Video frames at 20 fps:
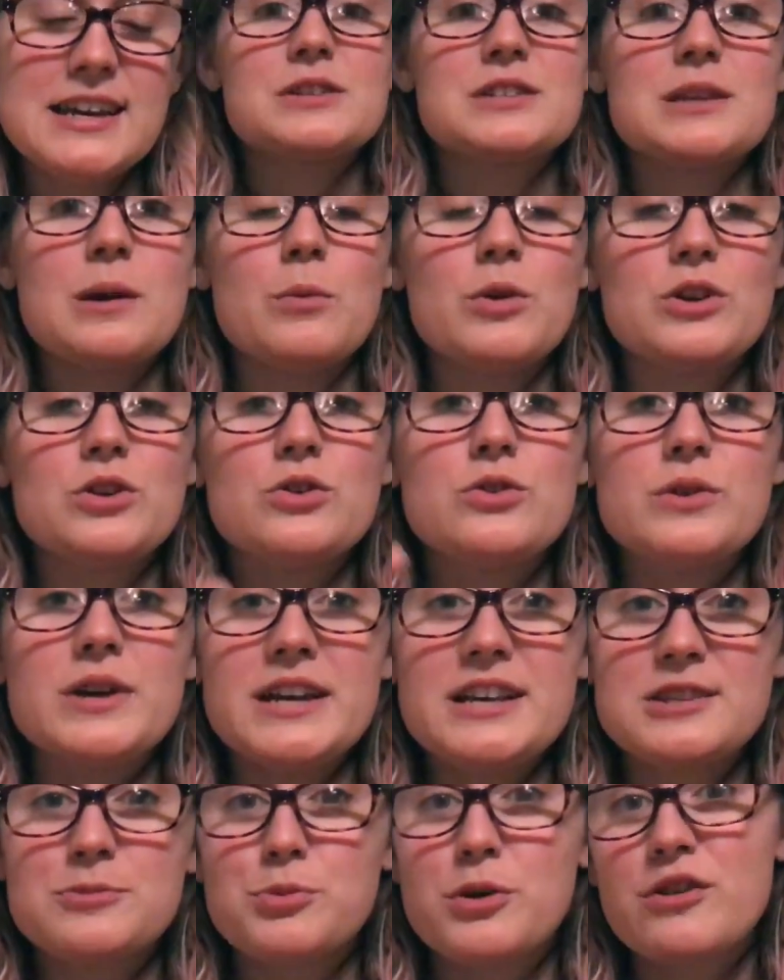someone who
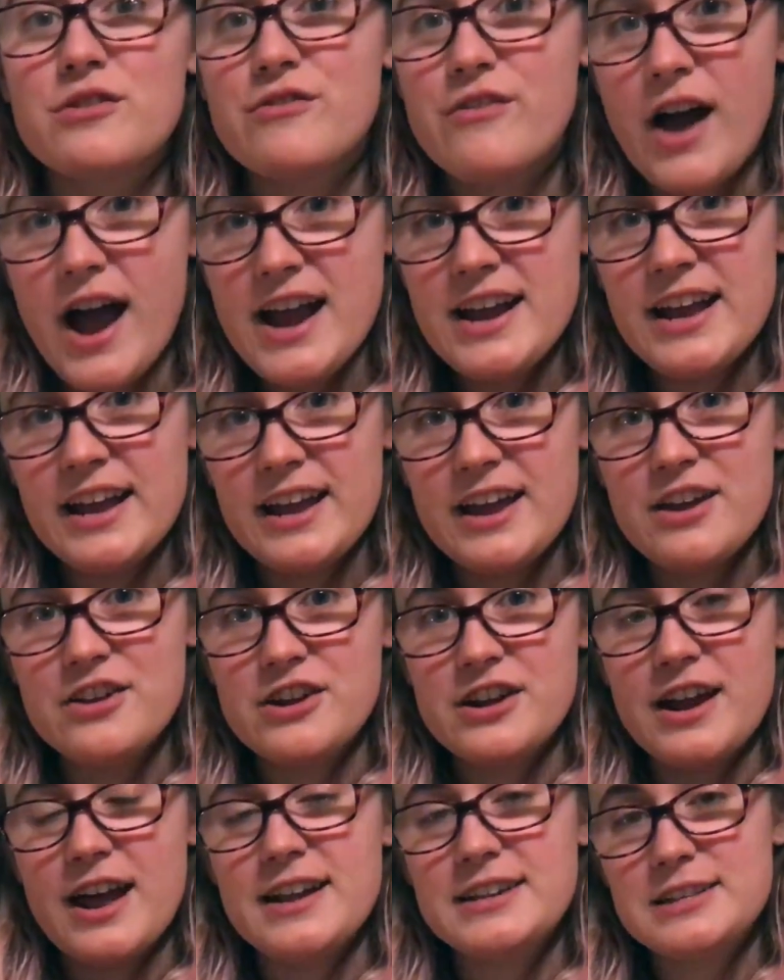is providing
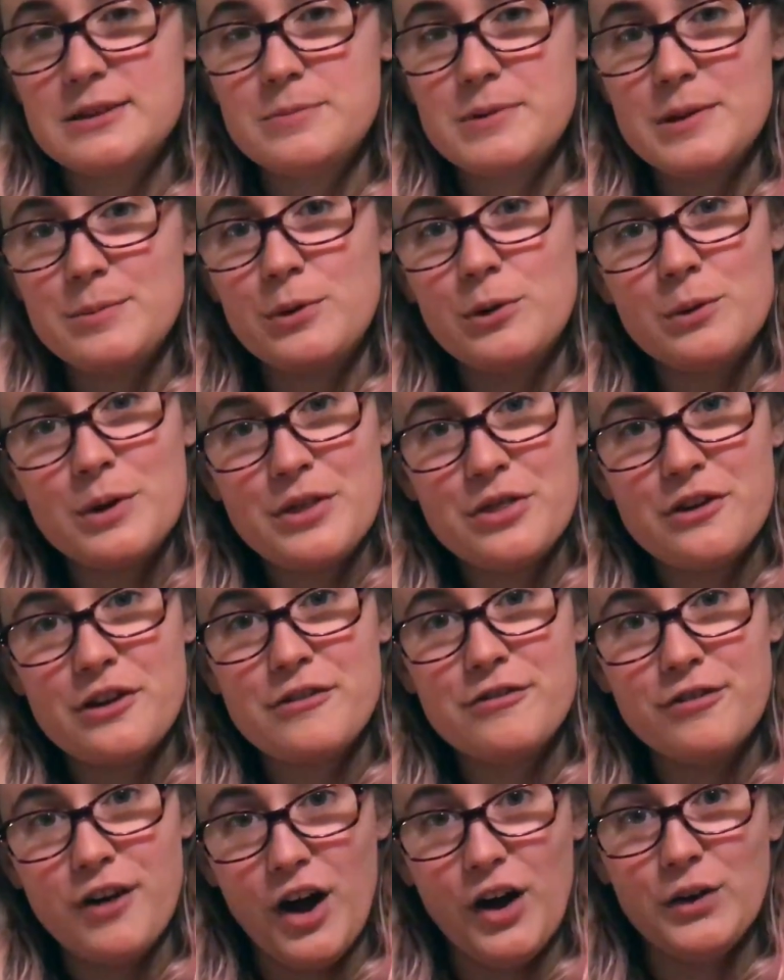internet to people with
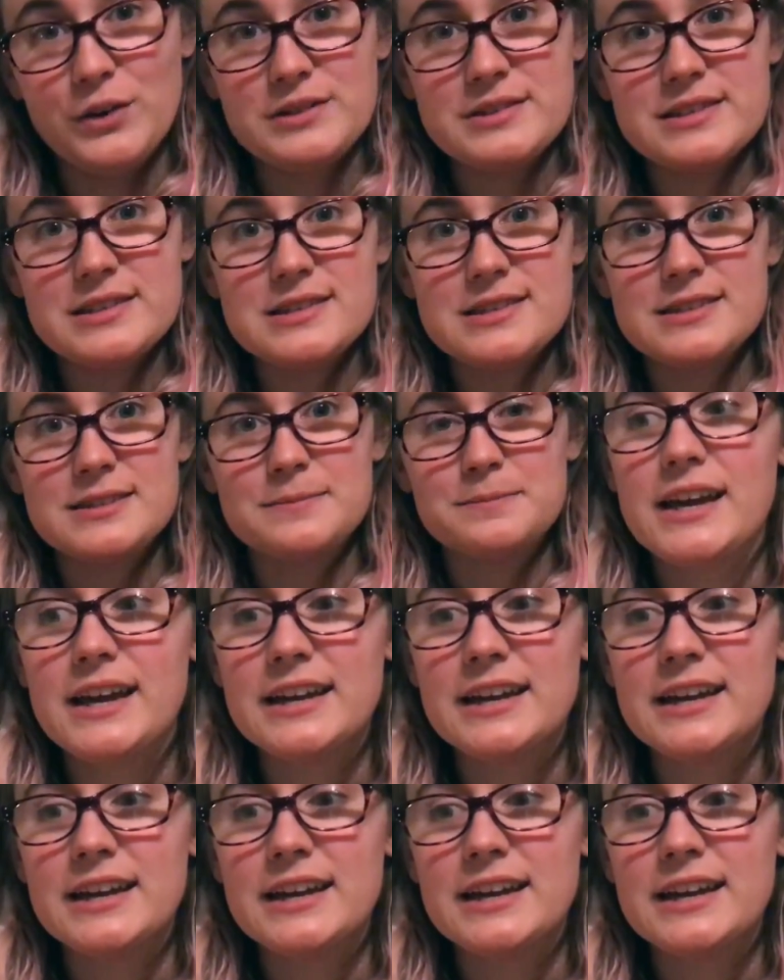their phones,